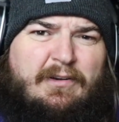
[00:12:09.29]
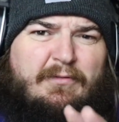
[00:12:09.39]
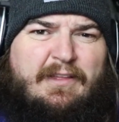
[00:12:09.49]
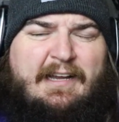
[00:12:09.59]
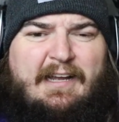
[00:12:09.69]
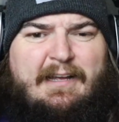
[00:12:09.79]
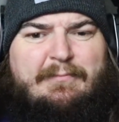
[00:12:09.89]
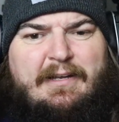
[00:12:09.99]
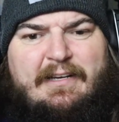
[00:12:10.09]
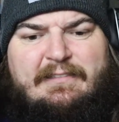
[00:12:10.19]
Don't think I
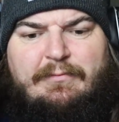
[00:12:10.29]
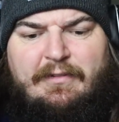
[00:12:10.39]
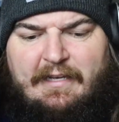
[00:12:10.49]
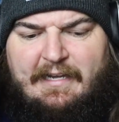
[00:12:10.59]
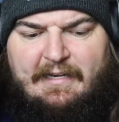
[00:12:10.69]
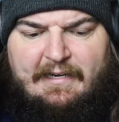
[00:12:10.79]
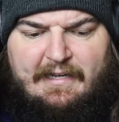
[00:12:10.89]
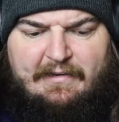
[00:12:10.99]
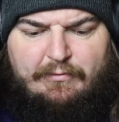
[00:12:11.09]
am, guys. I'm not that kind of guy.